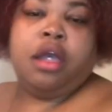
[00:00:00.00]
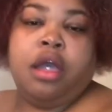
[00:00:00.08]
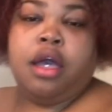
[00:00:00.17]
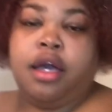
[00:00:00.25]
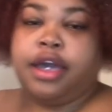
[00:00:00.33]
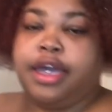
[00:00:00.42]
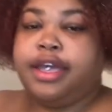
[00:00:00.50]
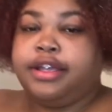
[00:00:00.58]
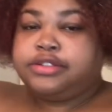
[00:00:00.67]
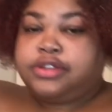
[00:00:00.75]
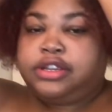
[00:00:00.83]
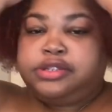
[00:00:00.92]
Okay, y'all,
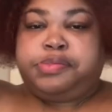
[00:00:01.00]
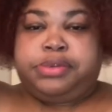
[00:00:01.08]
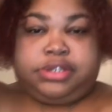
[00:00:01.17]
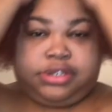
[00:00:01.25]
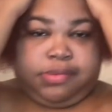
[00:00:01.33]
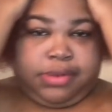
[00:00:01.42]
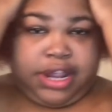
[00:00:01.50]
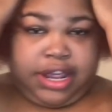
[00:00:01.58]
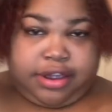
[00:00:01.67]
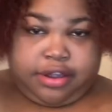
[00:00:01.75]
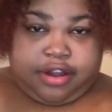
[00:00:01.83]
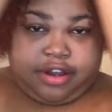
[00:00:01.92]
so I just put some of
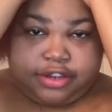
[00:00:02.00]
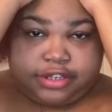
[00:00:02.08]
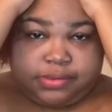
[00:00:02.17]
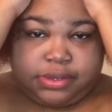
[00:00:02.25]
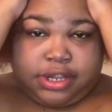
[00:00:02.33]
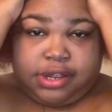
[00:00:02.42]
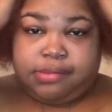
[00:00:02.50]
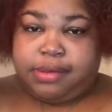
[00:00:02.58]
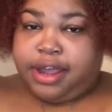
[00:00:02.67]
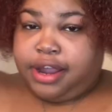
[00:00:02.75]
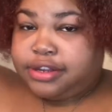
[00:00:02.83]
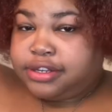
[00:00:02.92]
that curl smoothie in my
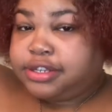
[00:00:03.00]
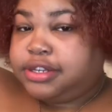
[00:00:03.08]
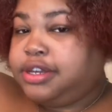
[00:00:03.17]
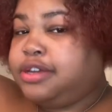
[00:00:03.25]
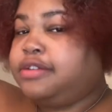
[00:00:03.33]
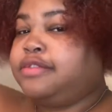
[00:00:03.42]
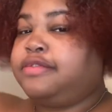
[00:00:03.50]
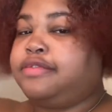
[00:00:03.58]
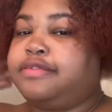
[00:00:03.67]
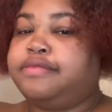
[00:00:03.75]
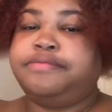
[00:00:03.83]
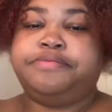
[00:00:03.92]
hair just to give,
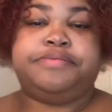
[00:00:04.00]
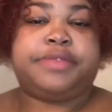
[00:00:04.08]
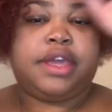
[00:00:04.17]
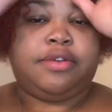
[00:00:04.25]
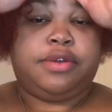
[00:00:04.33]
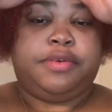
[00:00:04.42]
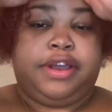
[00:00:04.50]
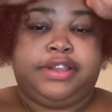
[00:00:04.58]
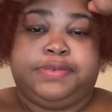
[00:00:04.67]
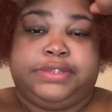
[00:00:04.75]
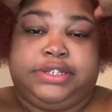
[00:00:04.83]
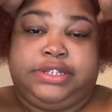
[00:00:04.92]
I don't know what I
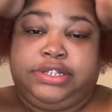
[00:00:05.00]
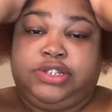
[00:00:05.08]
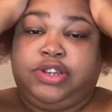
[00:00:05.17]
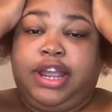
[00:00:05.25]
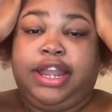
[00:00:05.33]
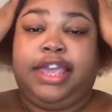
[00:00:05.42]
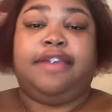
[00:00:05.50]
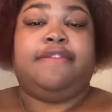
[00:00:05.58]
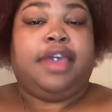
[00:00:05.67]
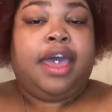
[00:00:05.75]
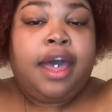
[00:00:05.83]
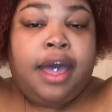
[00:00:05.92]
was trying to give
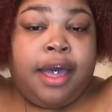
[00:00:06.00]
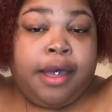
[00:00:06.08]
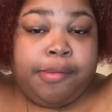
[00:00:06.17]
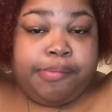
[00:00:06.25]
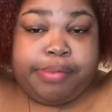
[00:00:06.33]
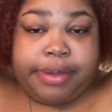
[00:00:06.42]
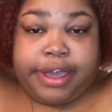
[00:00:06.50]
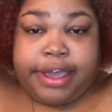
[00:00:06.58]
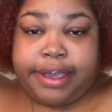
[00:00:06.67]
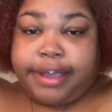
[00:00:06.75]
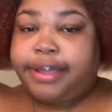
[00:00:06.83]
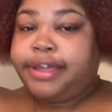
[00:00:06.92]
it,
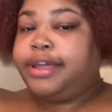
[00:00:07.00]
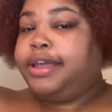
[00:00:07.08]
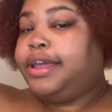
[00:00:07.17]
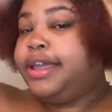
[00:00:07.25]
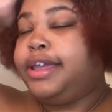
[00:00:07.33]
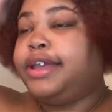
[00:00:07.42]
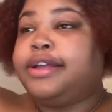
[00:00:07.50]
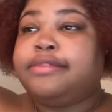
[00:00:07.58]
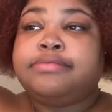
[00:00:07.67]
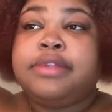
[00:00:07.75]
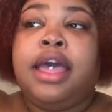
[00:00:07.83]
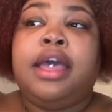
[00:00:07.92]
but yeah.
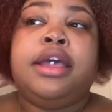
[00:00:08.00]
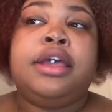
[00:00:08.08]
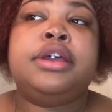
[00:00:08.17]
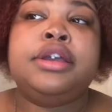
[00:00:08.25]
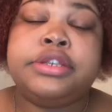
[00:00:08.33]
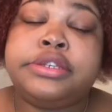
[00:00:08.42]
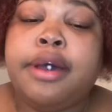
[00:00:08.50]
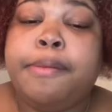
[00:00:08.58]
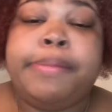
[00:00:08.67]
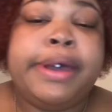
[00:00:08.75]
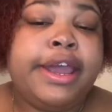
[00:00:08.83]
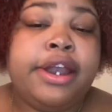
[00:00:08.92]

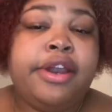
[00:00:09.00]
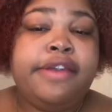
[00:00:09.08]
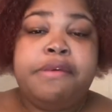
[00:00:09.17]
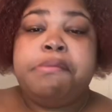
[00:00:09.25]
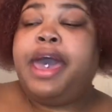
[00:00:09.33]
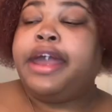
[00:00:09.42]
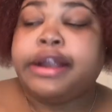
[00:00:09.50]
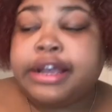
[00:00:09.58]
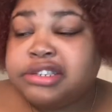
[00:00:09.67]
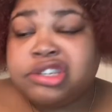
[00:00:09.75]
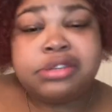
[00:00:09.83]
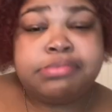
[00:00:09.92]
But it don't even matter because
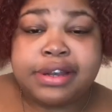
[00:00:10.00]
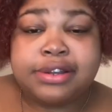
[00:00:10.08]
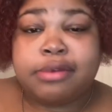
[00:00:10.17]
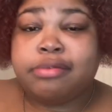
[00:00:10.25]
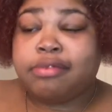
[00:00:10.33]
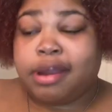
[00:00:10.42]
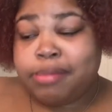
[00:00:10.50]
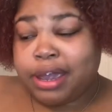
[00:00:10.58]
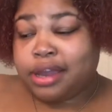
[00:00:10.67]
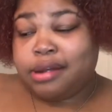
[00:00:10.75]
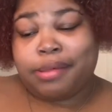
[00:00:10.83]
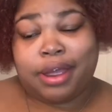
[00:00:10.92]
this is about to go right back in
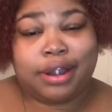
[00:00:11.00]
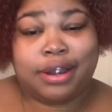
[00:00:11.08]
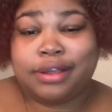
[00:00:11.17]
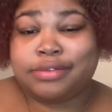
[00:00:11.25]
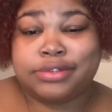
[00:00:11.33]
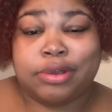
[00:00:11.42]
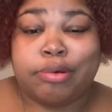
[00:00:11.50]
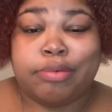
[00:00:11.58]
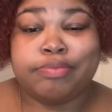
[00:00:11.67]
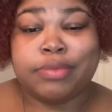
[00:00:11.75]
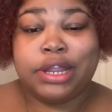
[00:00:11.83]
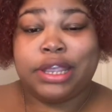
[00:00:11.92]
the bonnet. So,
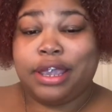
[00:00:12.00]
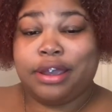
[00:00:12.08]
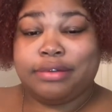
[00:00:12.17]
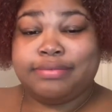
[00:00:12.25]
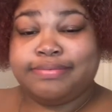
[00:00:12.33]
yeah.